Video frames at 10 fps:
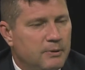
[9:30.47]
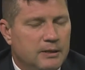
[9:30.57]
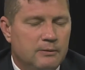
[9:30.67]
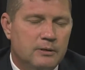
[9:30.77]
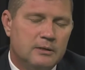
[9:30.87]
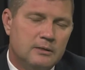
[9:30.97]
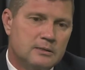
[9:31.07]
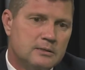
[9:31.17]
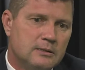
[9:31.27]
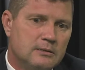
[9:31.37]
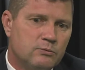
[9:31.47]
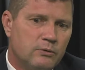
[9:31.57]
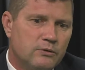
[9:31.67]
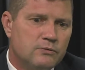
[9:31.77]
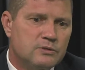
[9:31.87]
But it's
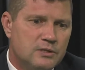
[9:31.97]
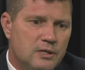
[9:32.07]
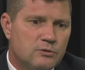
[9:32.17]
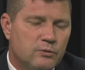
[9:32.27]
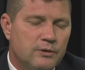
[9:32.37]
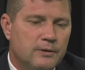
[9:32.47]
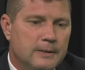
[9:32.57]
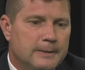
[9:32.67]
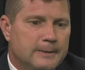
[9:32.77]
one of those things where,